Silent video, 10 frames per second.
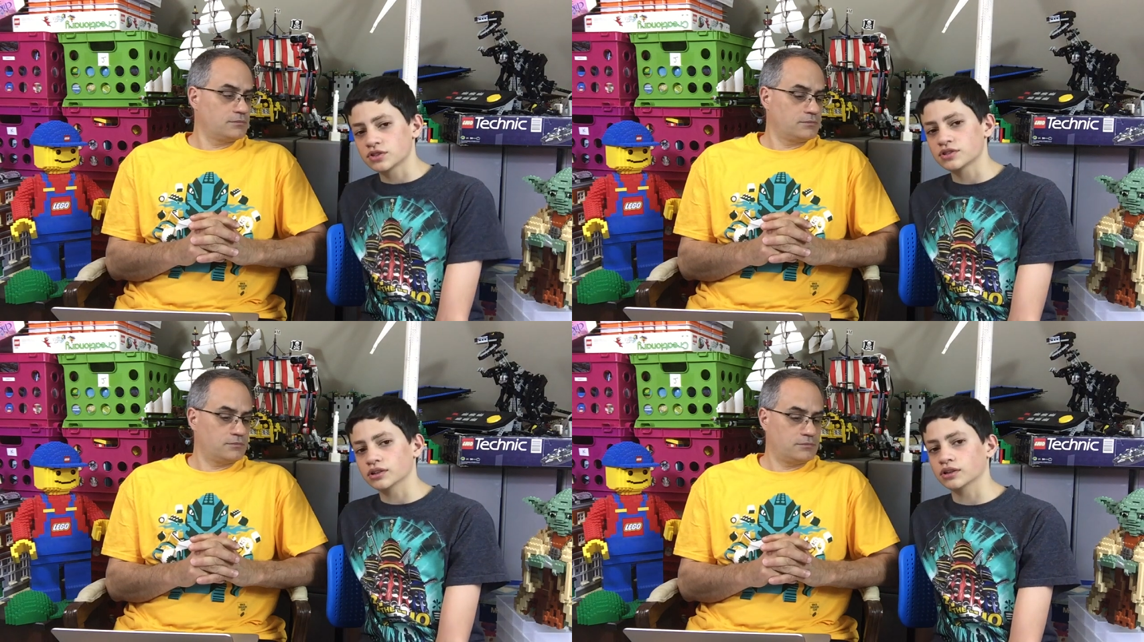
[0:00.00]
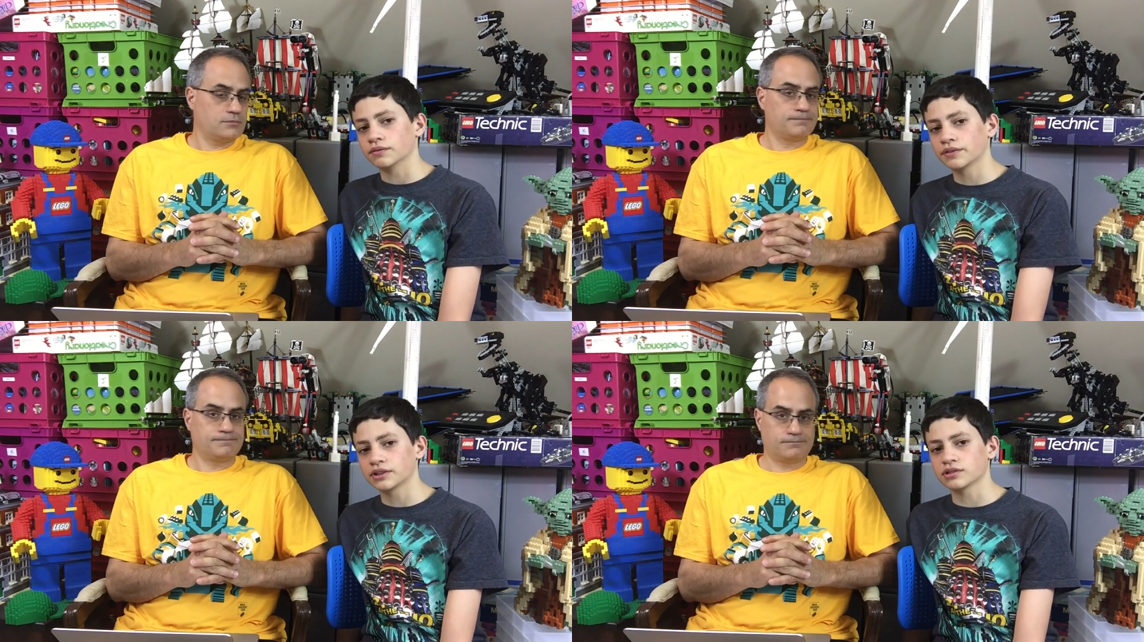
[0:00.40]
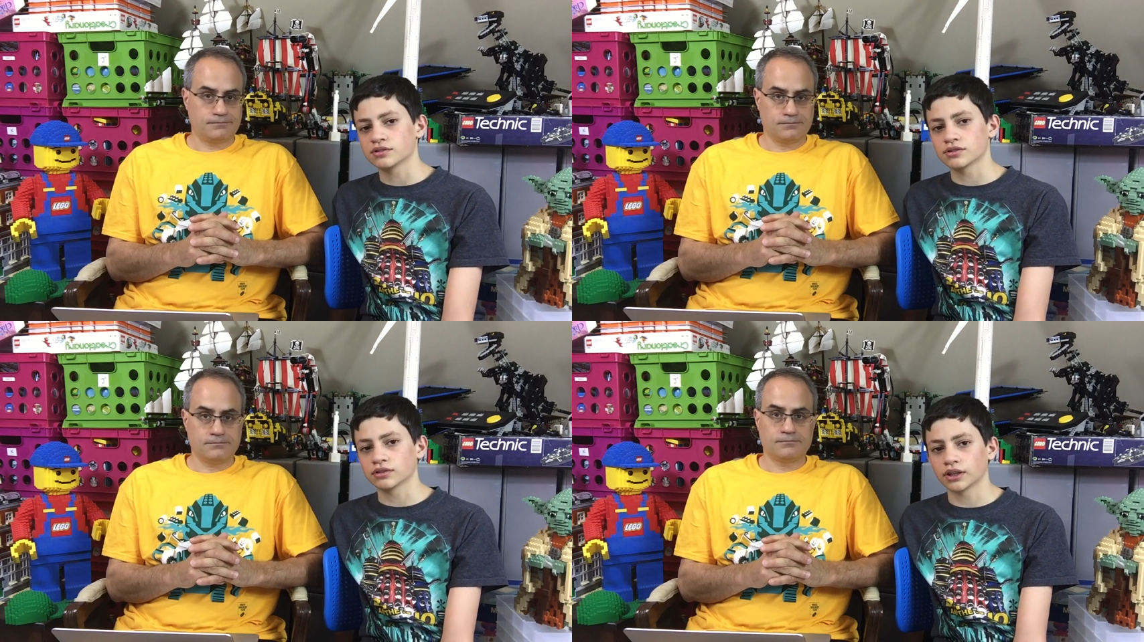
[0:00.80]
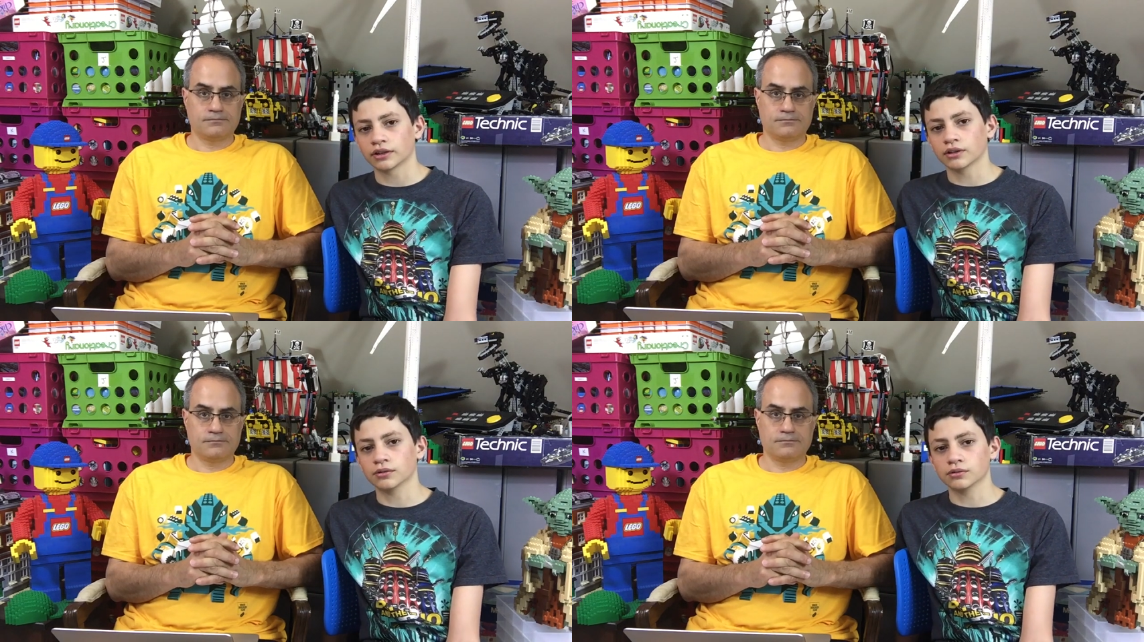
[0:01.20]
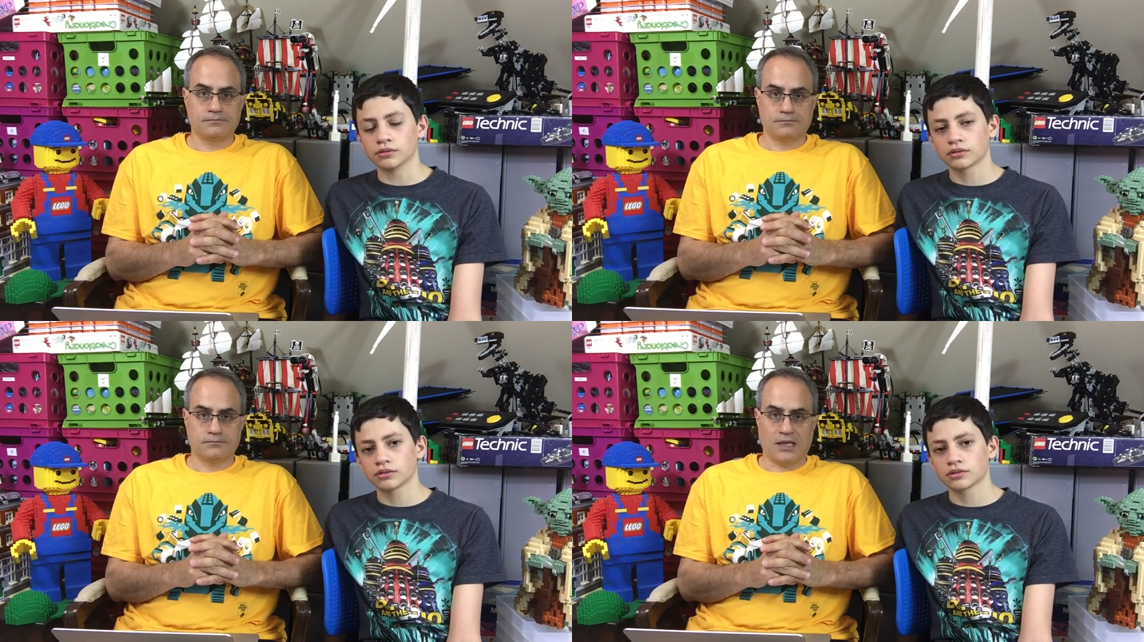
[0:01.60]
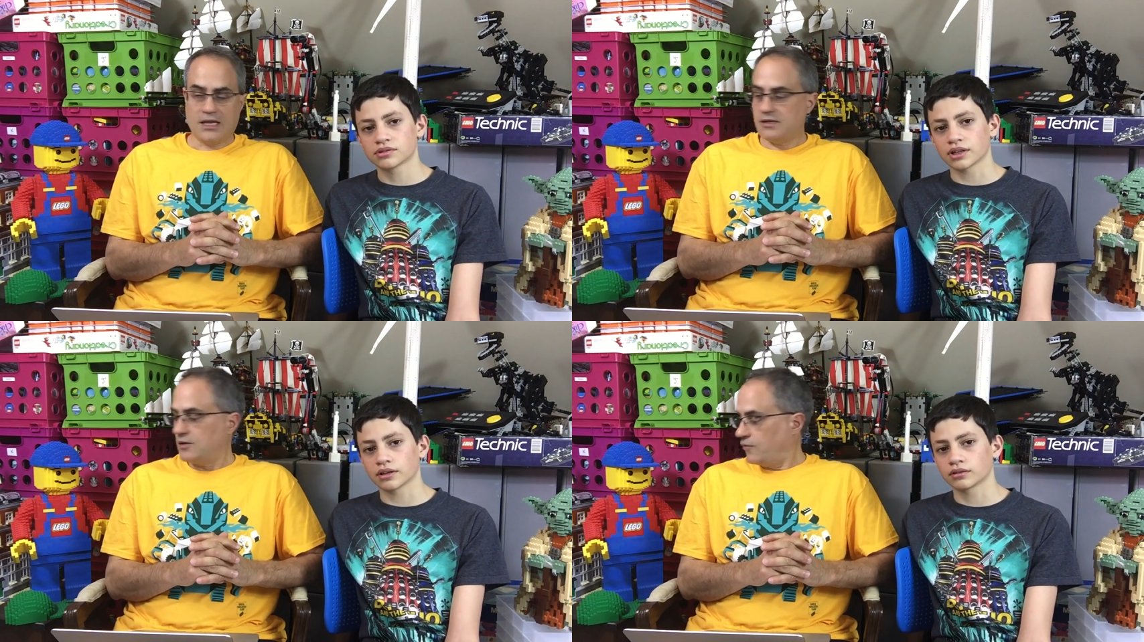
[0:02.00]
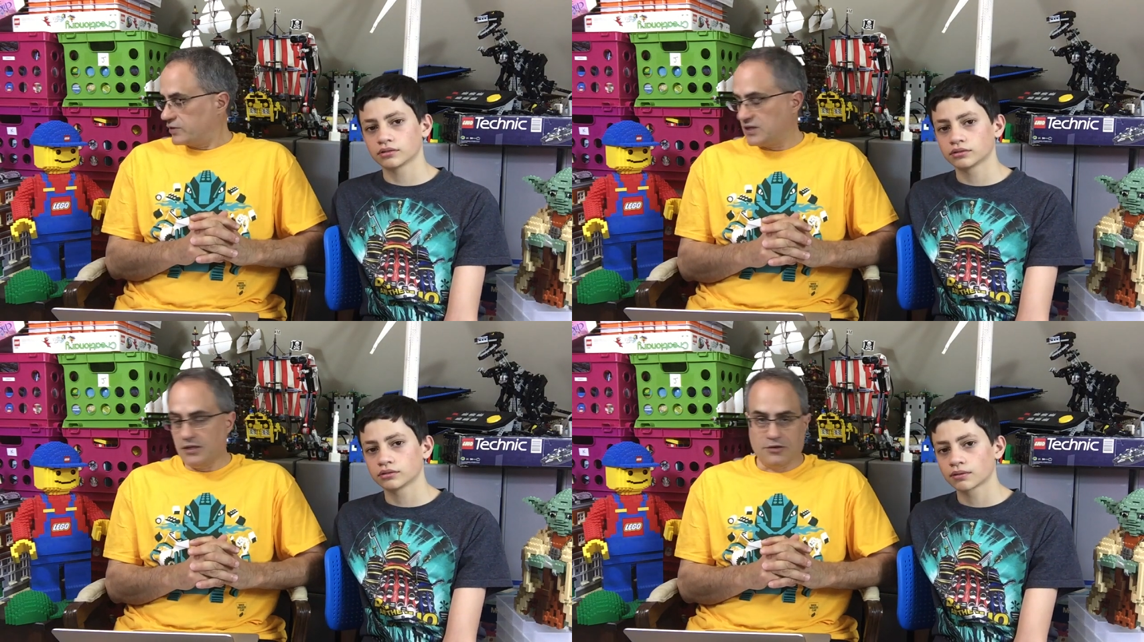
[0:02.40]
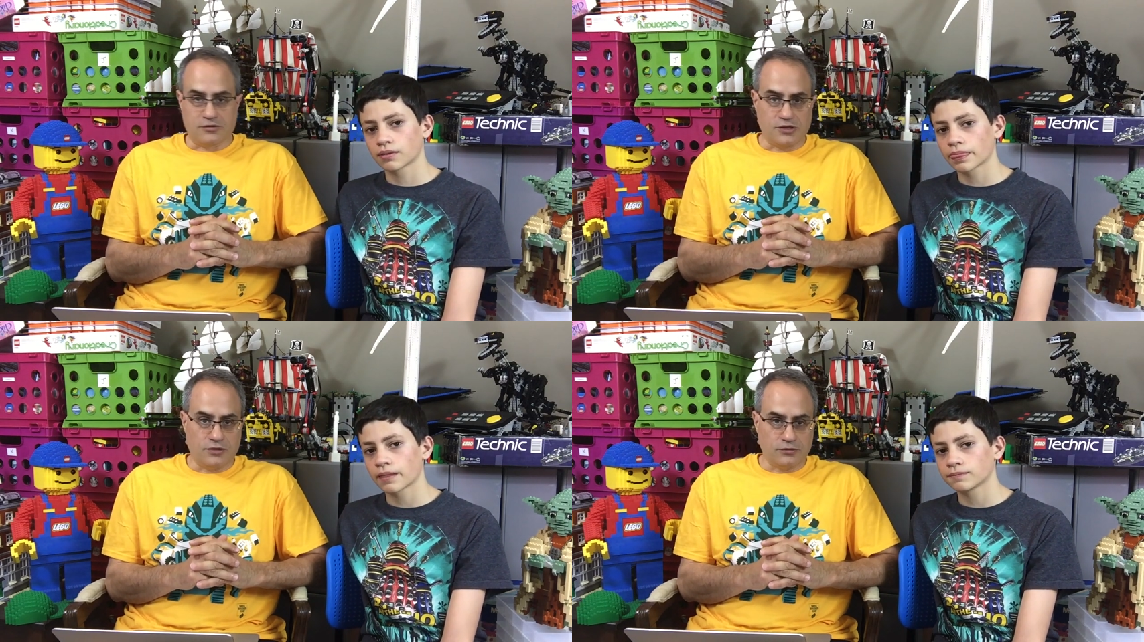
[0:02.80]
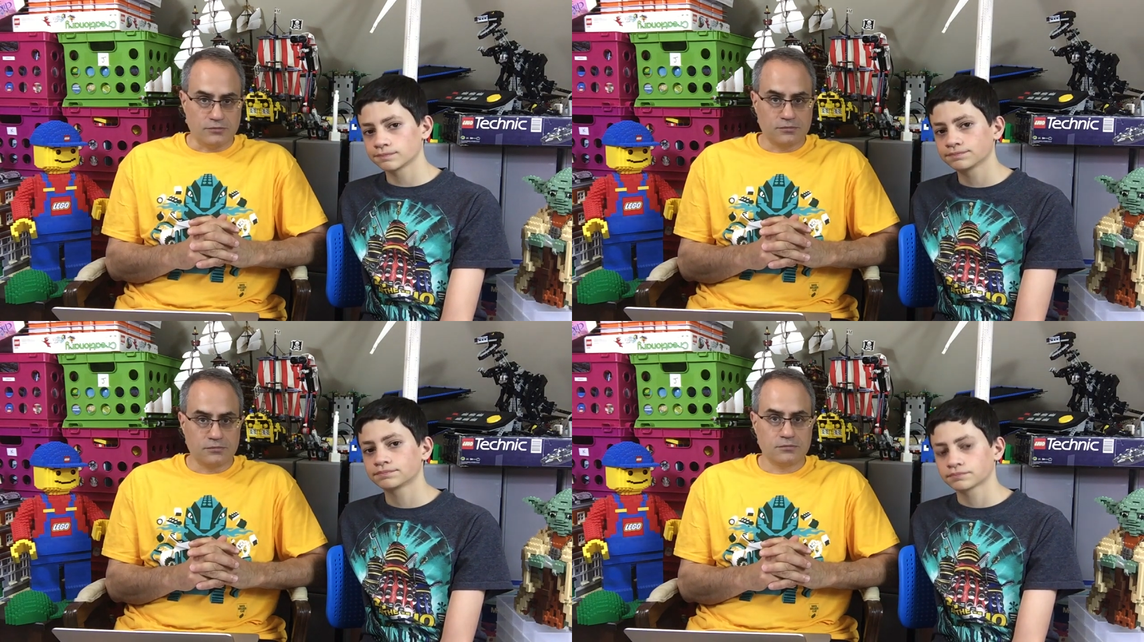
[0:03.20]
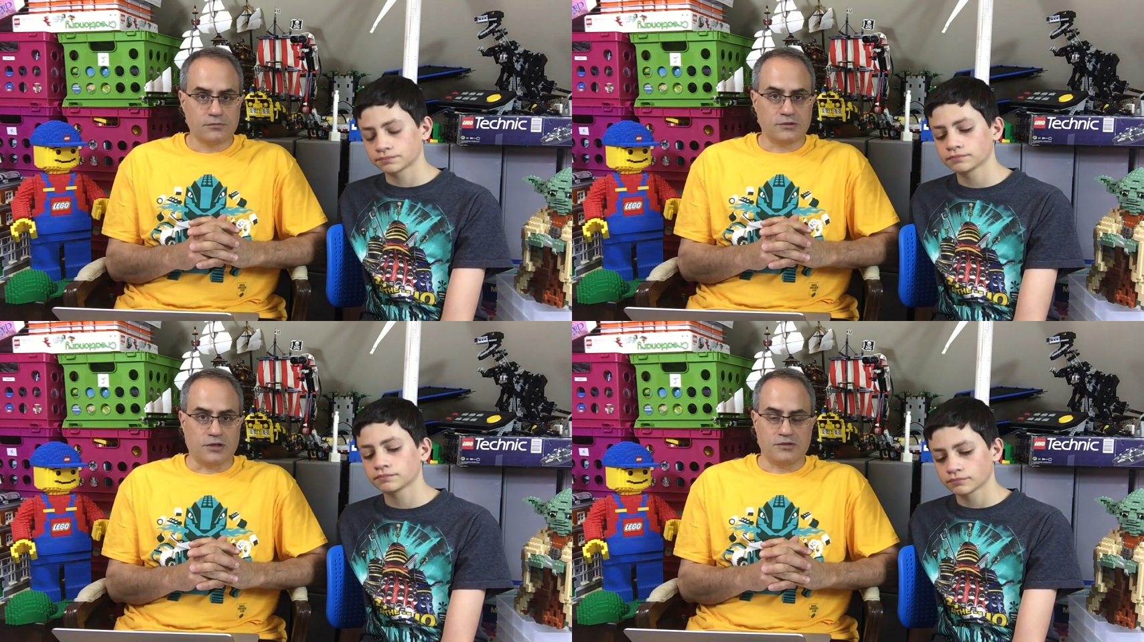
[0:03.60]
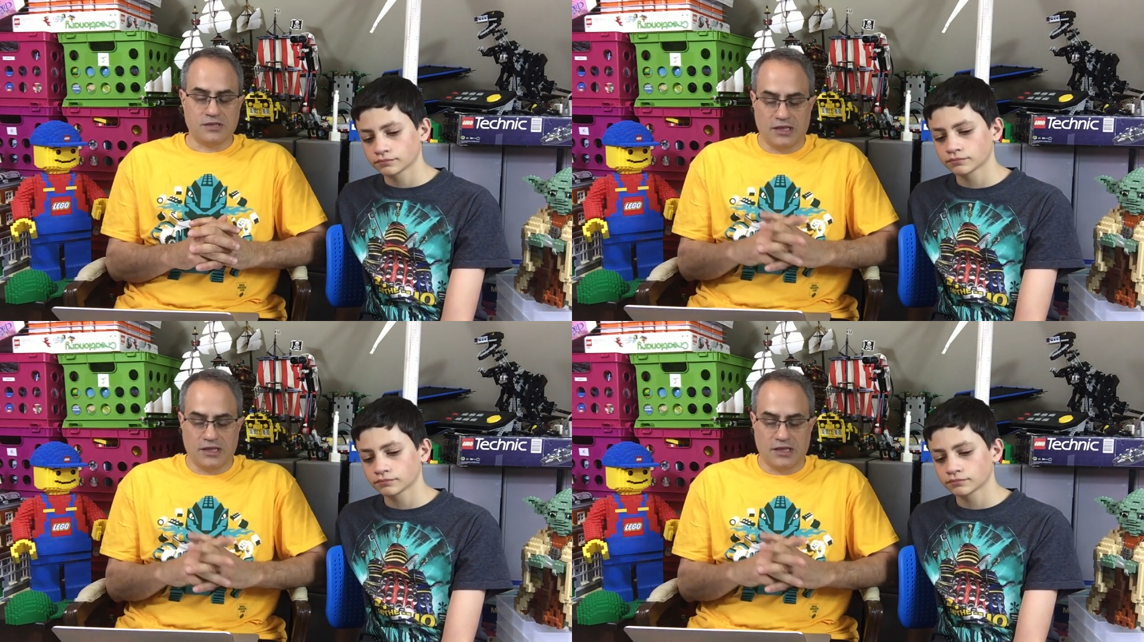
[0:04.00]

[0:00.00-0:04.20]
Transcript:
Speaker 1: It's a vintage Lego. He's over
Speaker 2: ten years old. So it's a